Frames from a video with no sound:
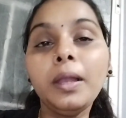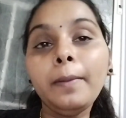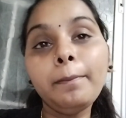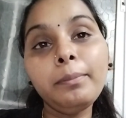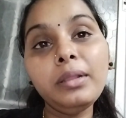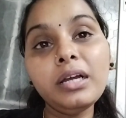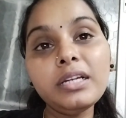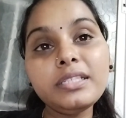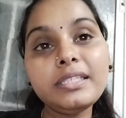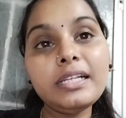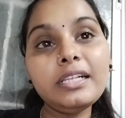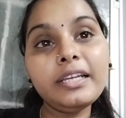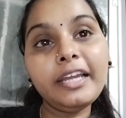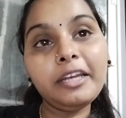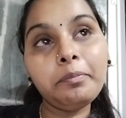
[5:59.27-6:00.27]
Blood
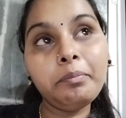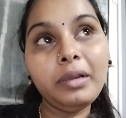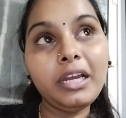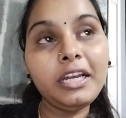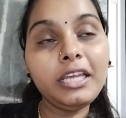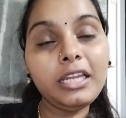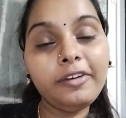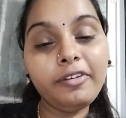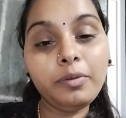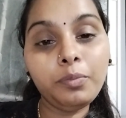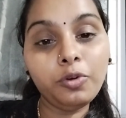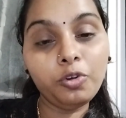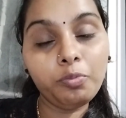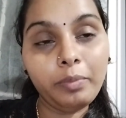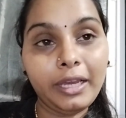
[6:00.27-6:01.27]
cell get made in our
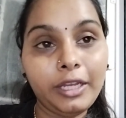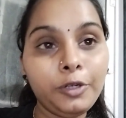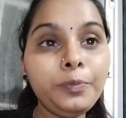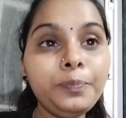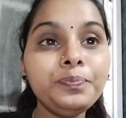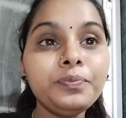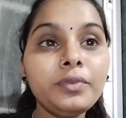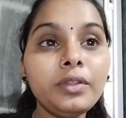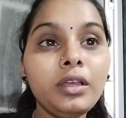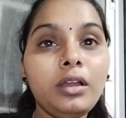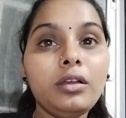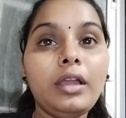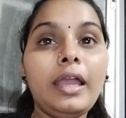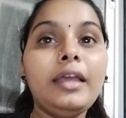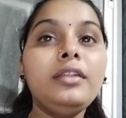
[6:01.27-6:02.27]
bone marrow
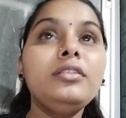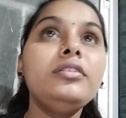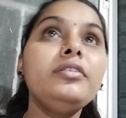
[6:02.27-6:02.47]
and